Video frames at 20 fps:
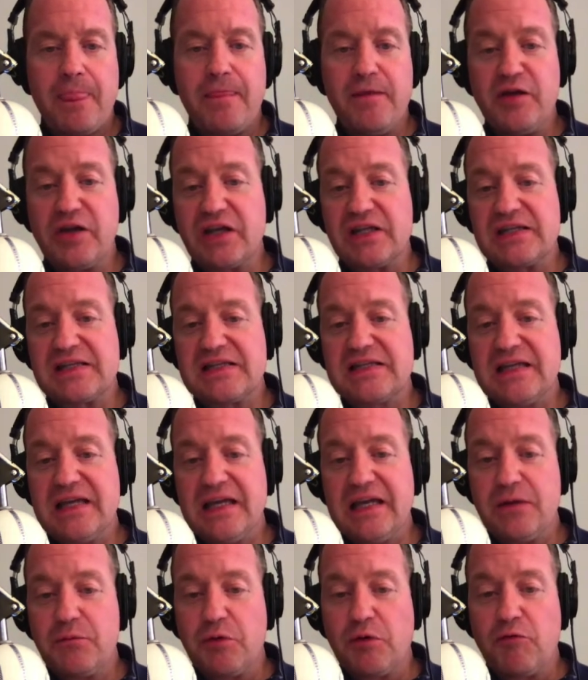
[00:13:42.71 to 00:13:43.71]
and you can
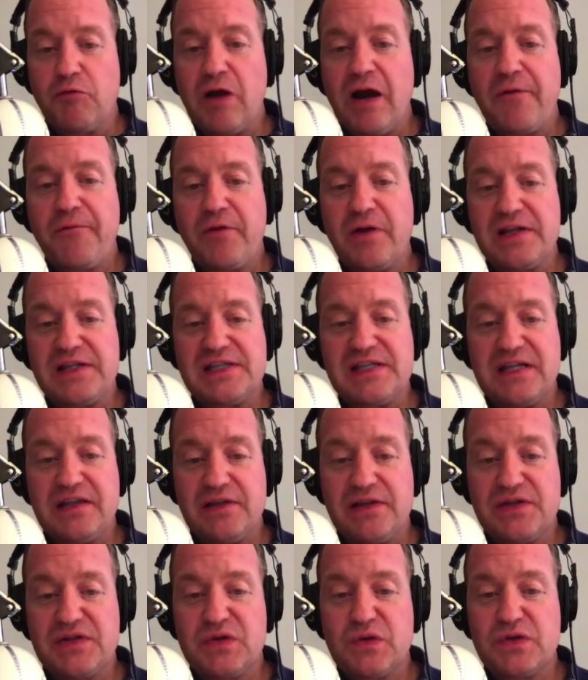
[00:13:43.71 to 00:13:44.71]
see we're
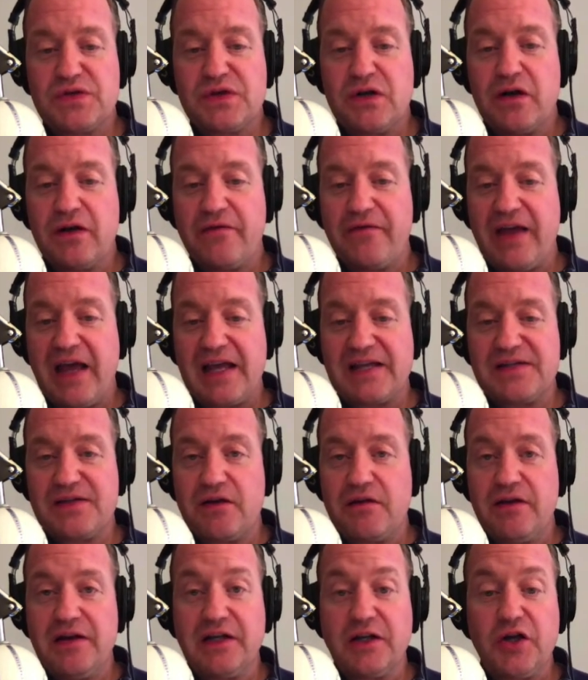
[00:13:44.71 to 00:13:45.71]
referencing the source artifacts
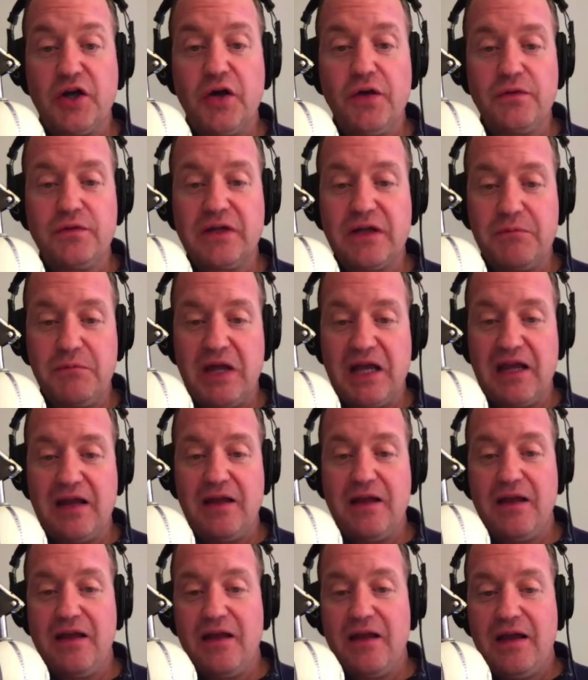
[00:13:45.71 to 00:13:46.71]
that are in code commit,
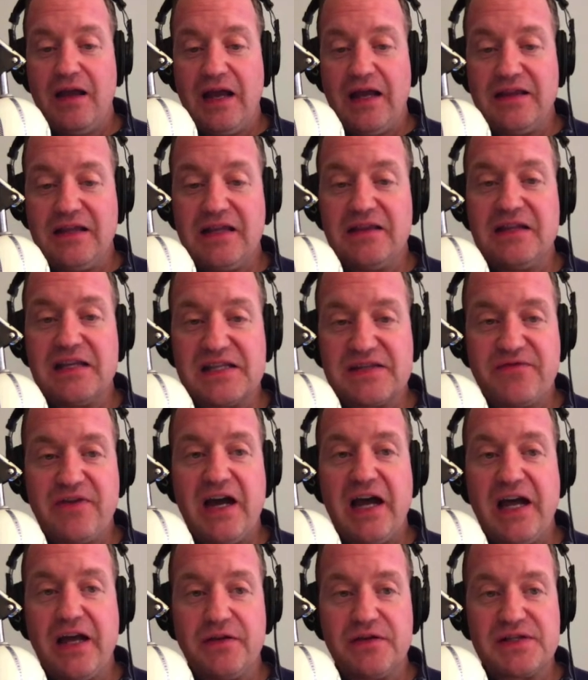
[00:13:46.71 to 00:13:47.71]
and then this
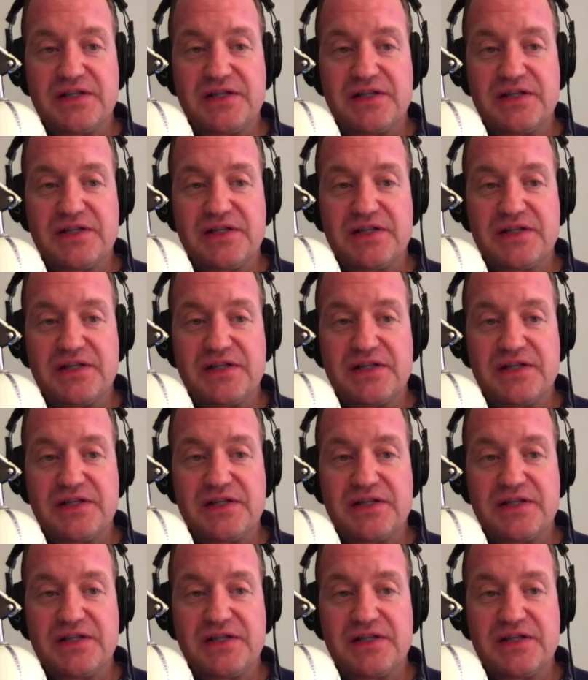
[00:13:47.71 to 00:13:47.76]
file.